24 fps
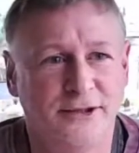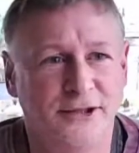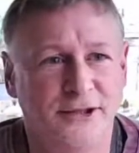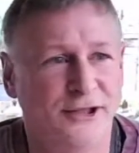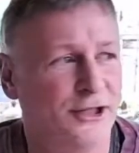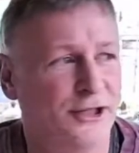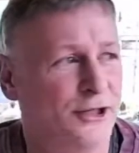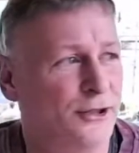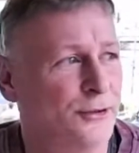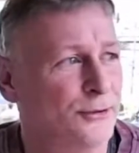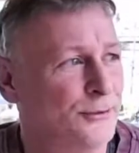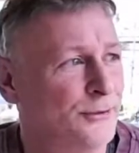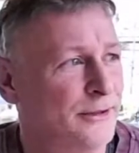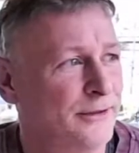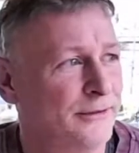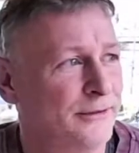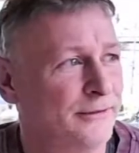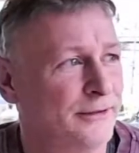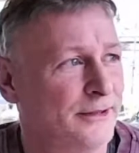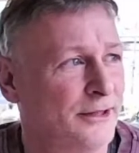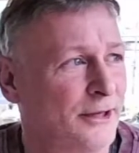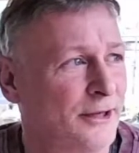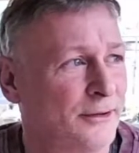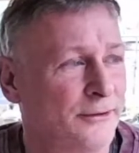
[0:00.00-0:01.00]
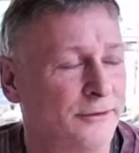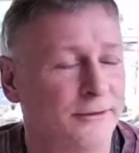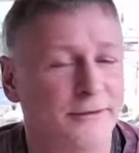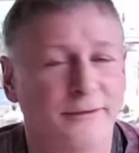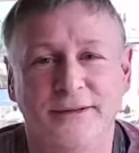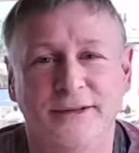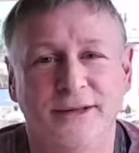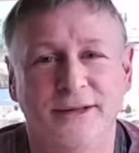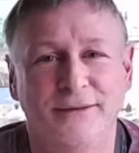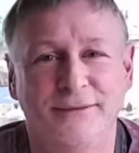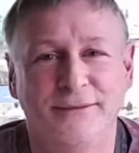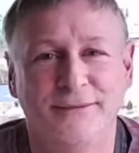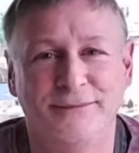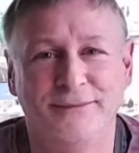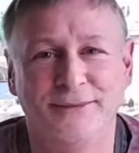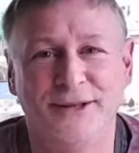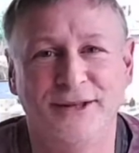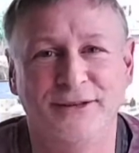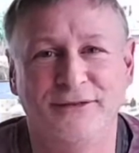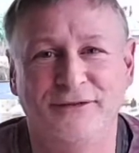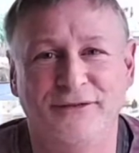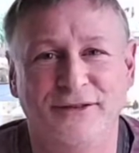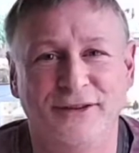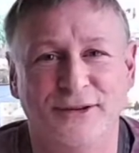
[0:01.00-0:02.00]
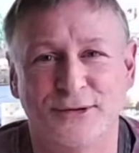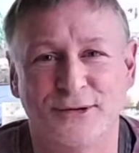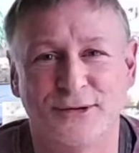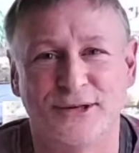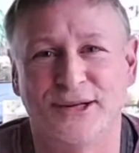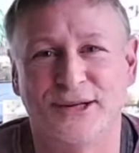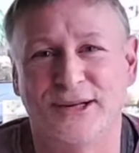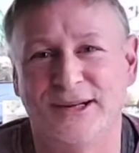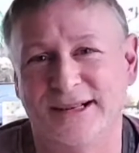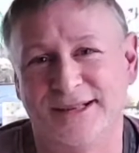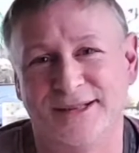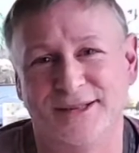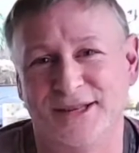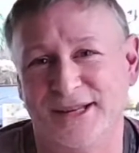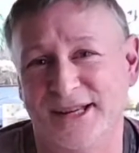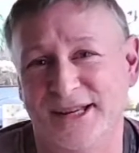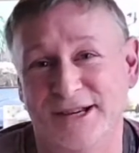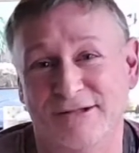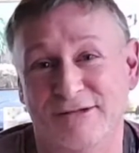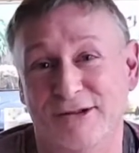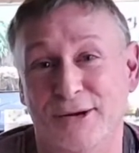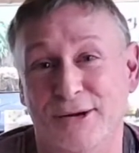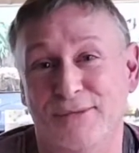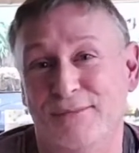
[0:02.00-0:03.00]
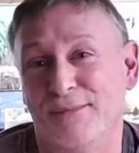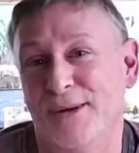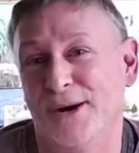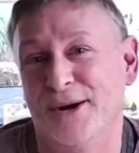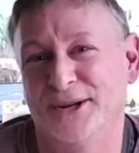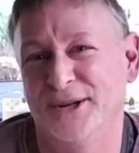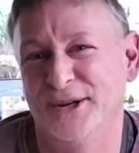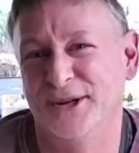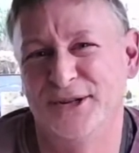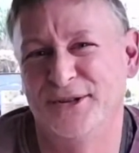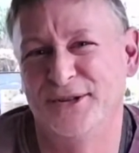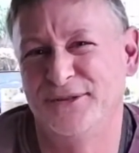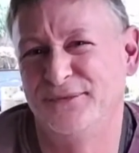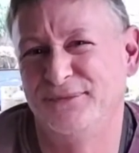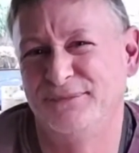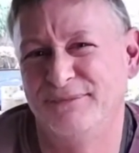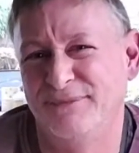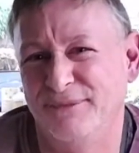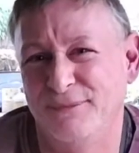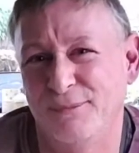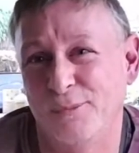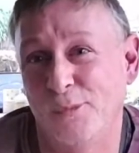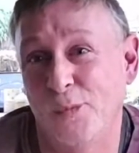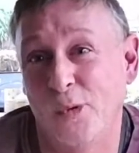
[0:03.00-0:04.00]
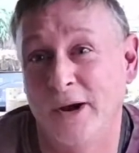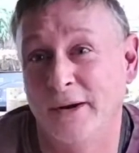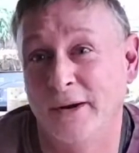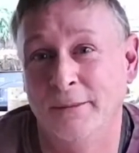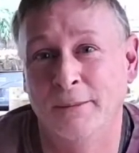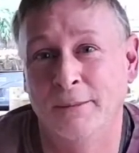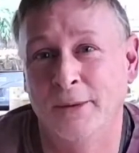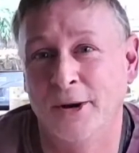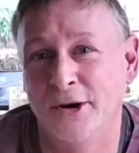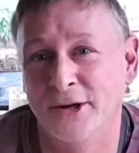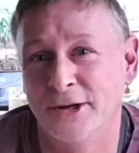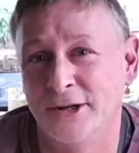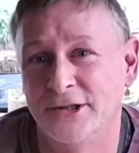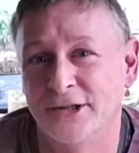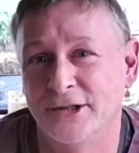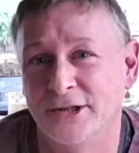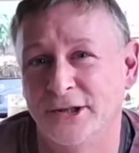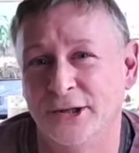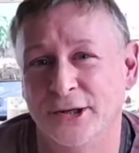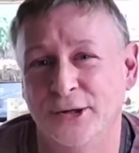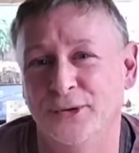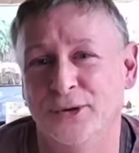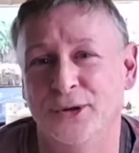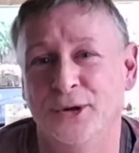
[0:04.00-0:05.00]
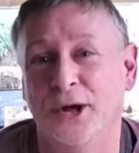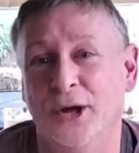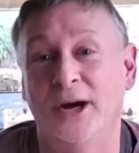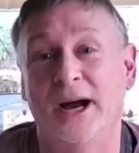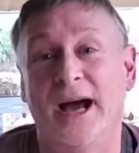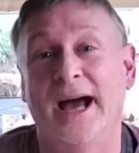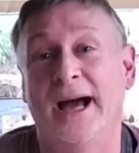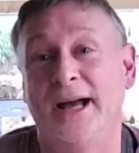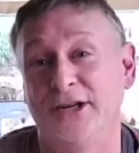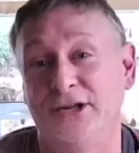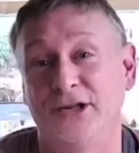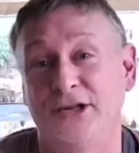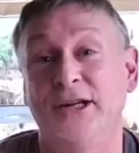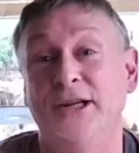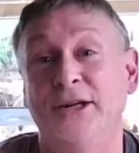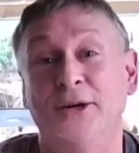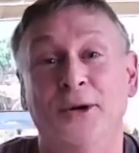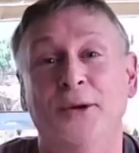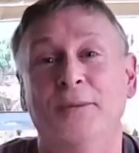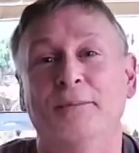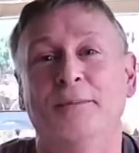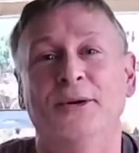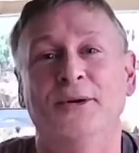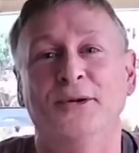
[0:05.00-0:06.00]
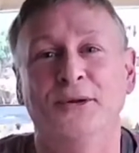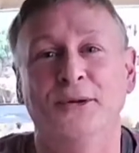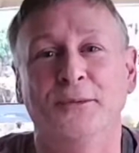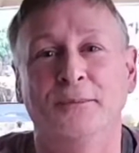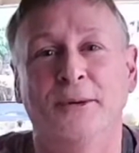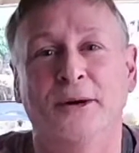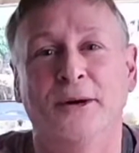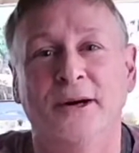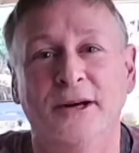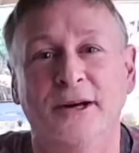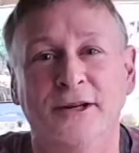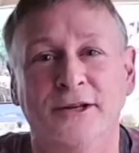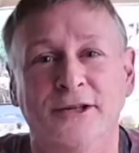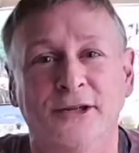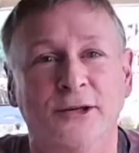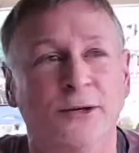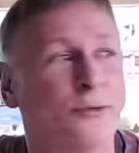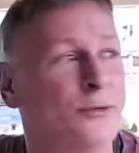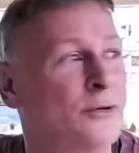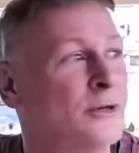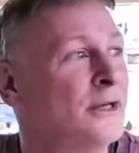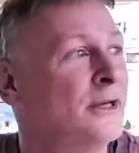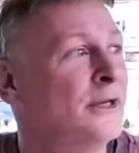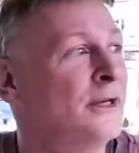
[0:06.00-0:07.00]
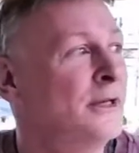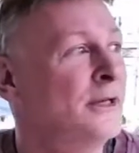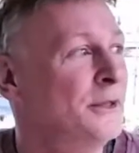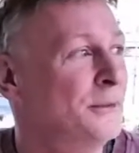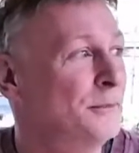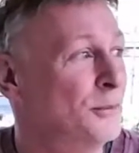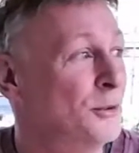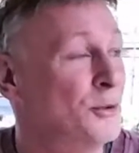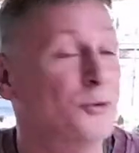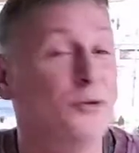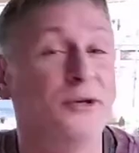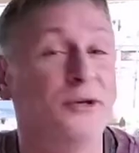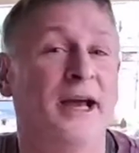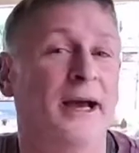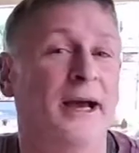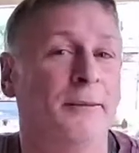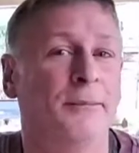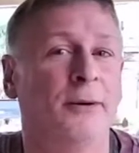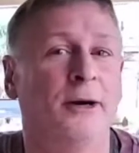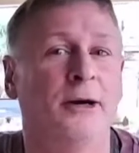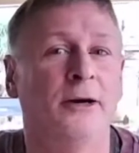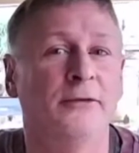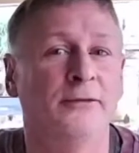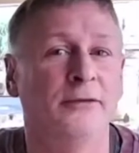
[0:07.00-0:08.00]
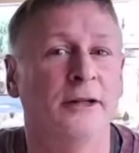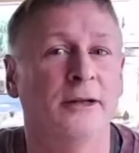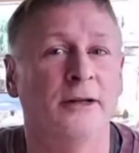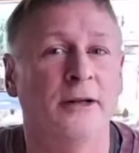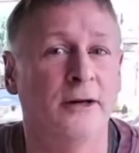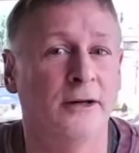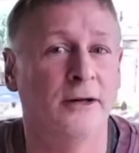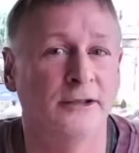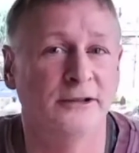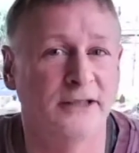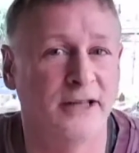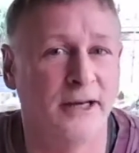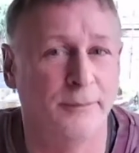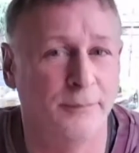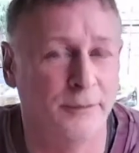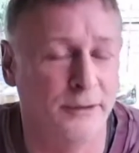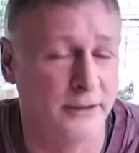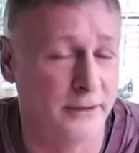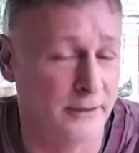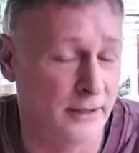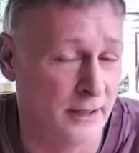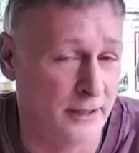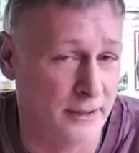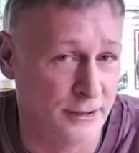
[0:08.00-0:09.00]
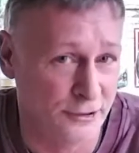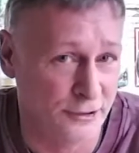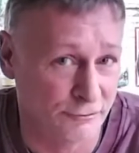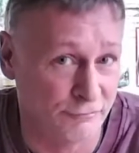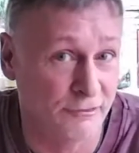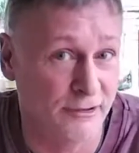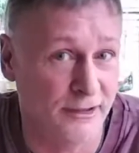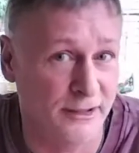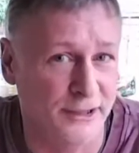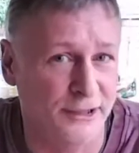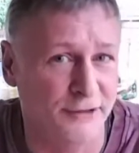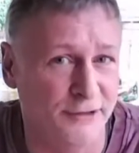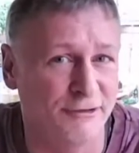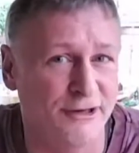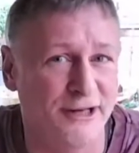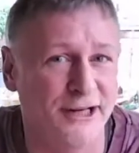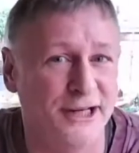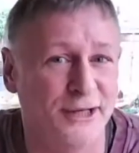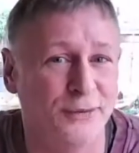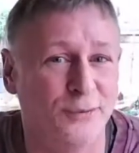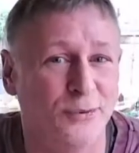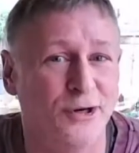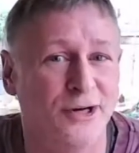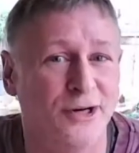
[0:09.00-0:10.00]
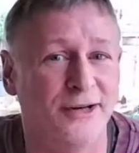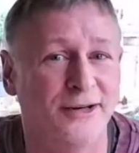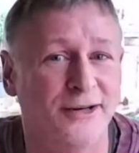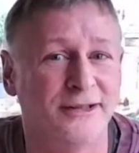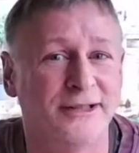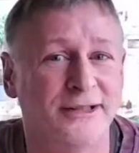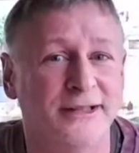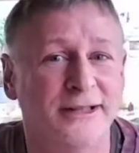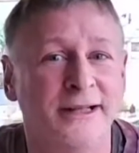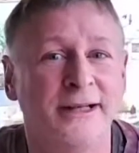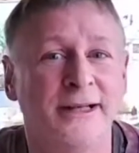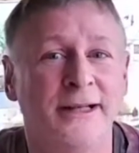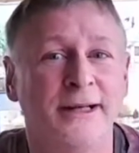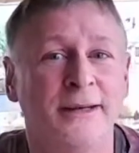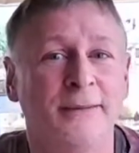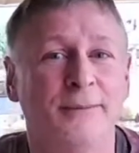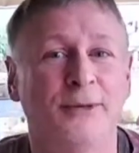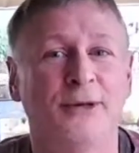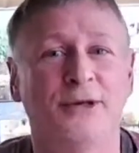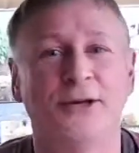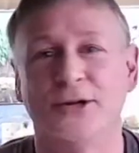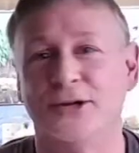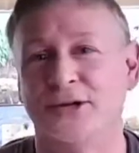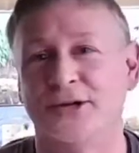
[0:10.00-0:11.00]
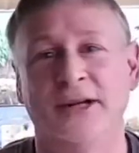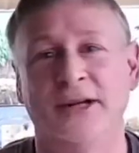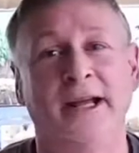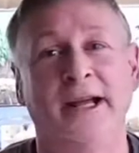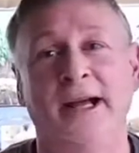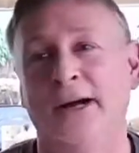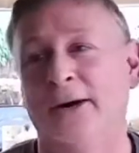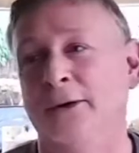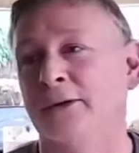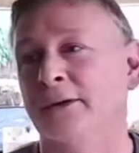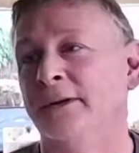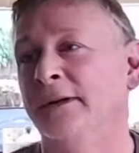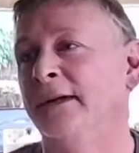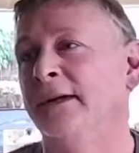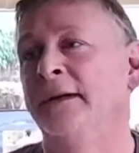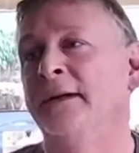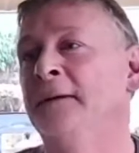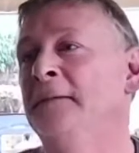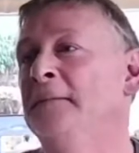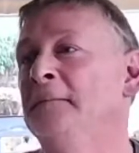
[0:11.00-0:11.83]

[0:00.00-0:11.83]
to you know, it feels like 0, -1, -2. You're not actually not bothered by it at all. Boot camp over the last couple of days really, really worked, because now